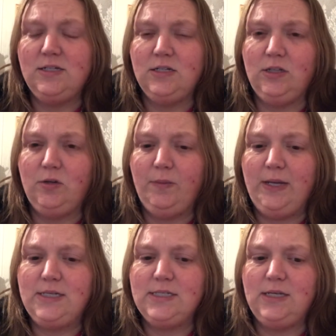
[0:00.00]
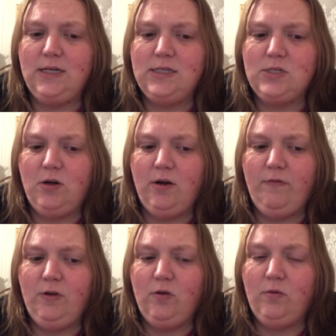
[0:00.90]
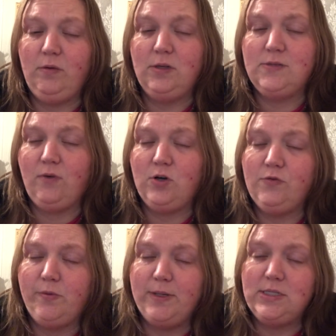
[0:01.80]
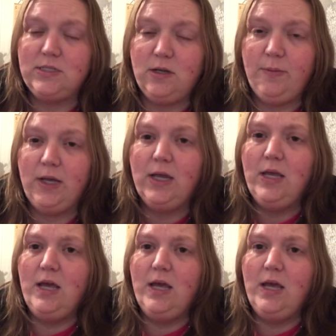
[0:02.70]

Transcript: took a little medicine and started to feel, as far as for my stomach,